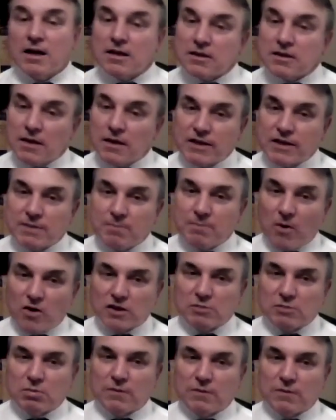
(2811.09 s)
So if it's
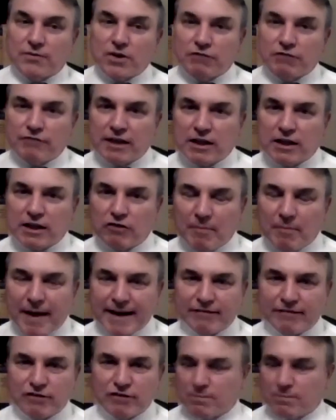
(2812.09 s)
possible for you to read the
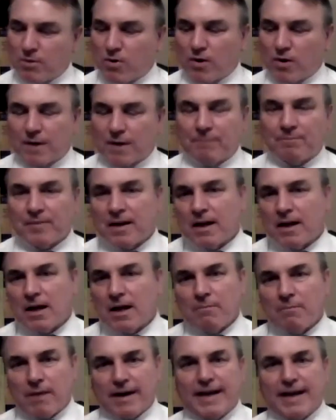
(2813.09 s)
remainder of the book,
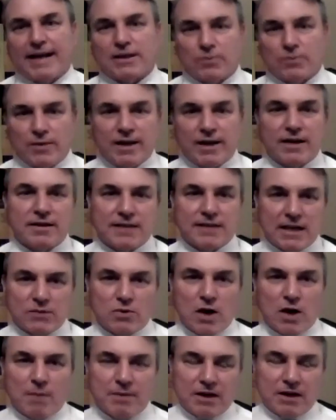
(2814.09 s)
by next week because that's
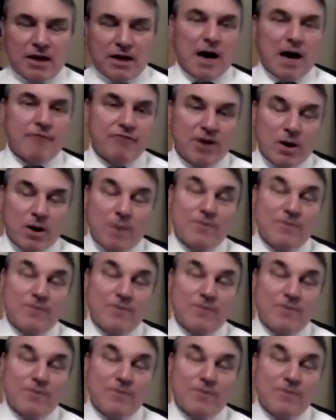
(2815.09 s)
what I'll be covering.